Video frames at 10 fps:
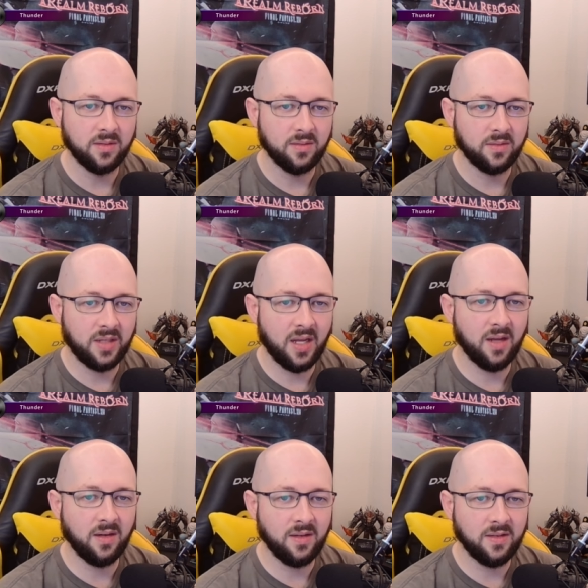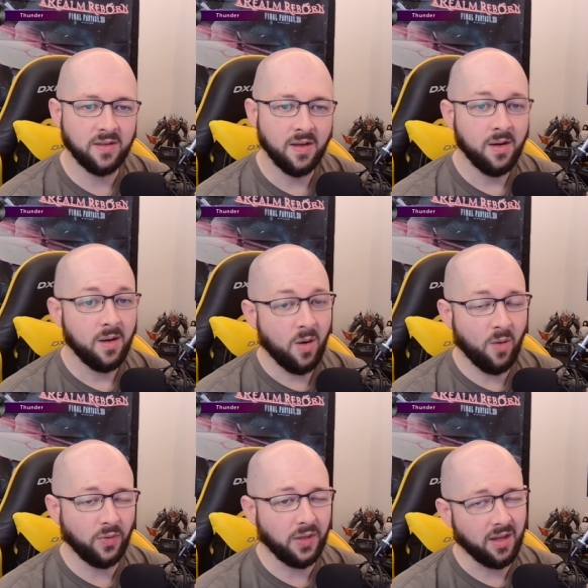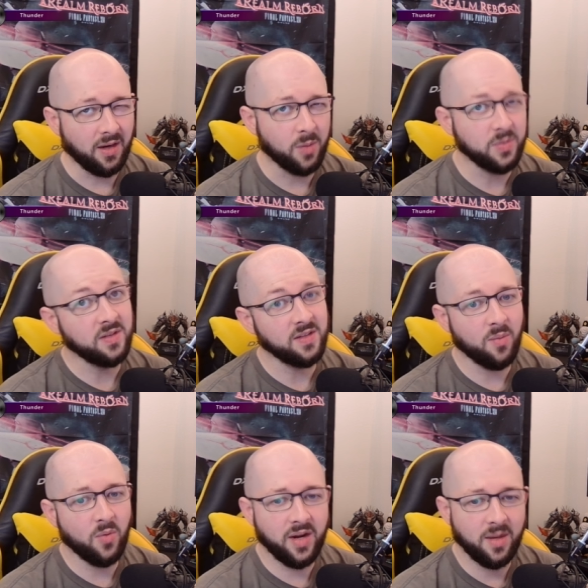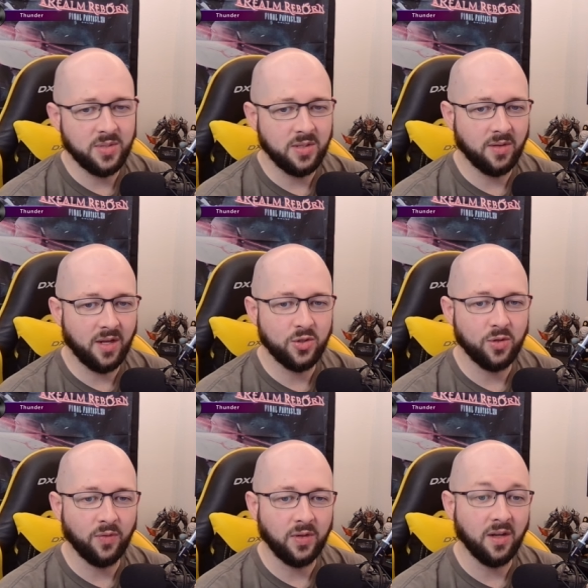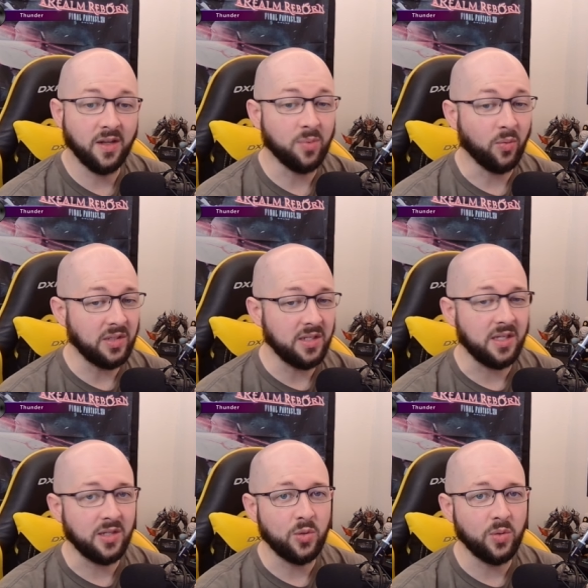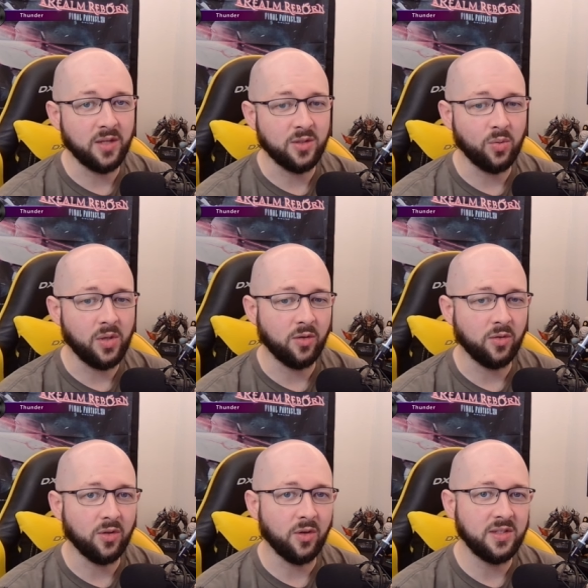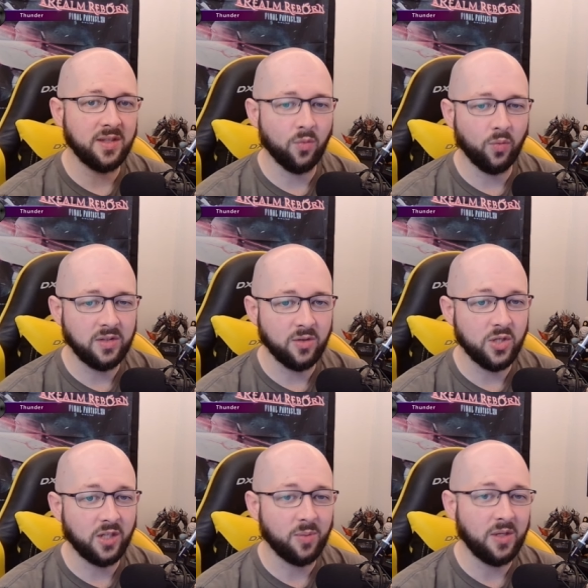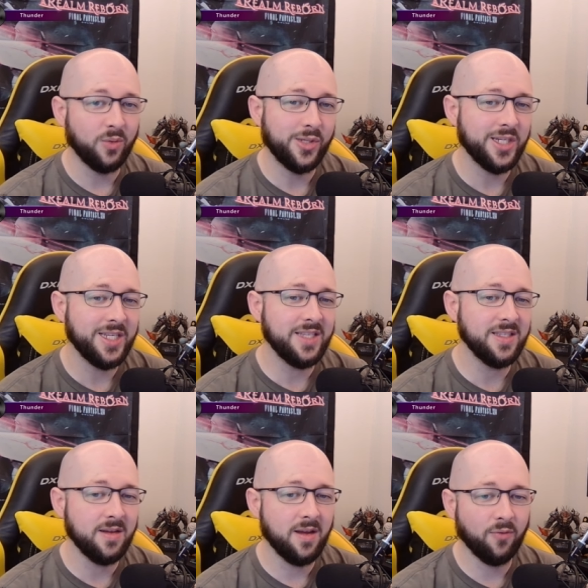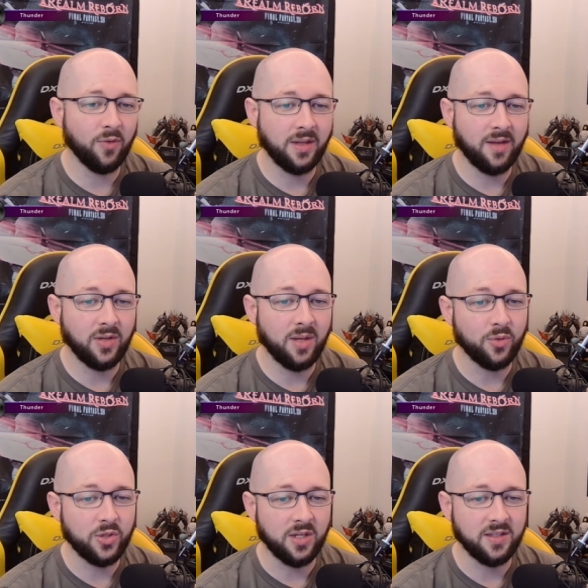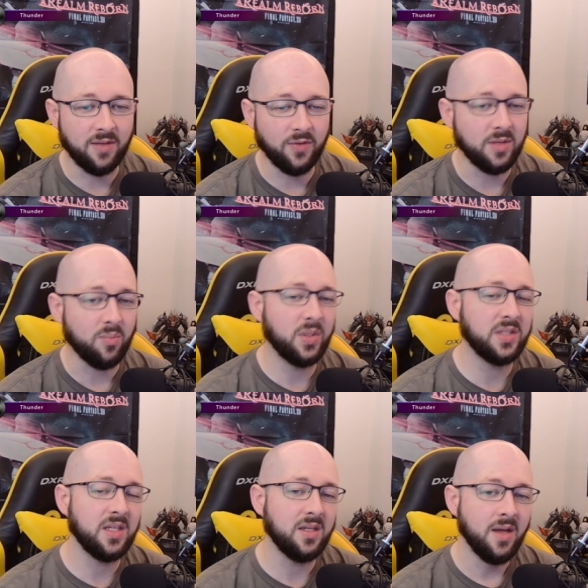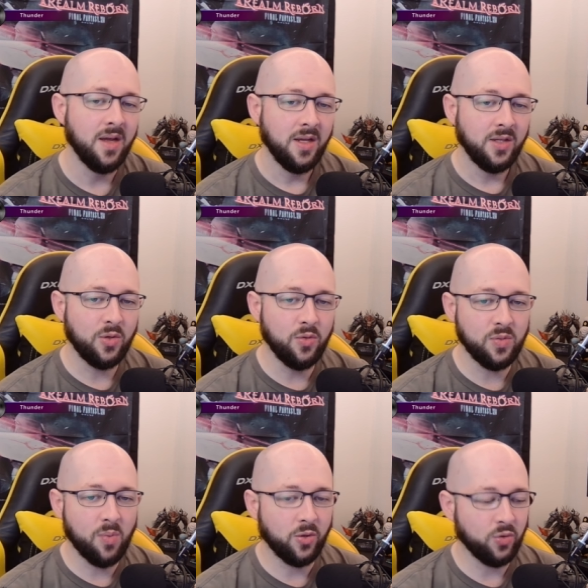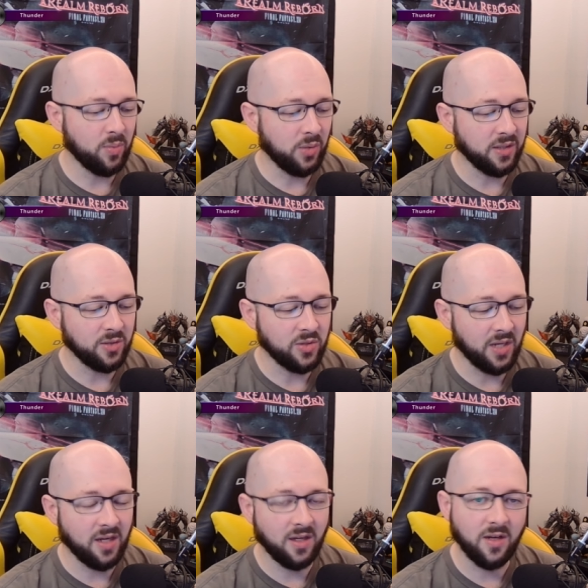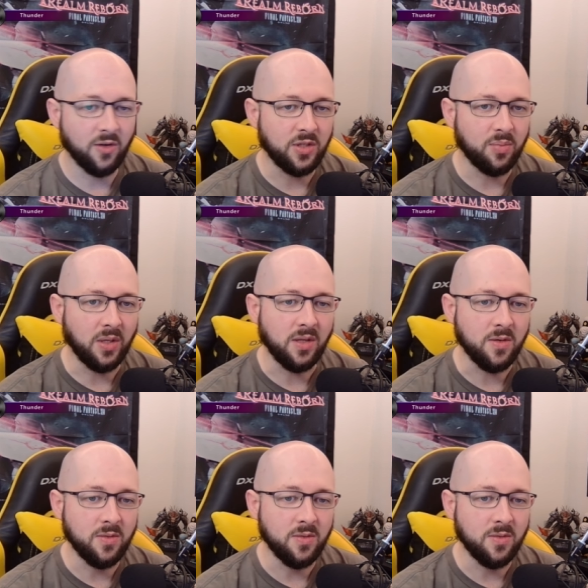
candies. Hopefully that helps in some way. I'm still not sure if it does, but we did get 2,337 research XP, which is enough for a level up, which does give us a biscuit, two small dream clusters, and an energy pillow